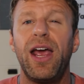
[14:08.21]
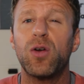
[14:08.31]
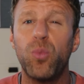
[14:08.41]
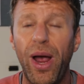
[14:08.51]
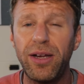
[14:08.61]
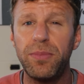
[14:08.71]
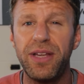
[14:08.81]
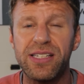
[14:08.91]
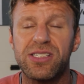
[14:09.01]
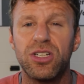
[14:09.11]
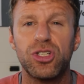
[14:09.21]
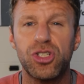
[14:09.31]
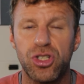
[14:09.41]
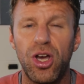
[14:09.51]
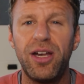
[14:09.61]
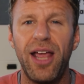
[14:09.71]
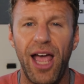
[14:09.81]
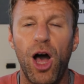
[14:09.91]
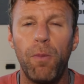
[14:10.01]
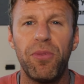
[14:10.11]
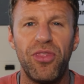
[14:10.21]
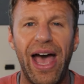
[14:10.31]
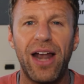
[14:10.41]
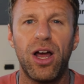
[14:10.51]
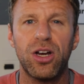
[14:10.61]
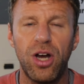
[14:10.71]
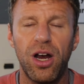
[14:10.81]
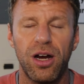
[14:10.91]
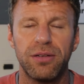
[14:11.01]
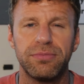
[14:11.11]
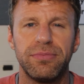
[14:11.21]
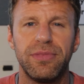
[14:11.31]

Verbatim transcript: And randomness should help that occur.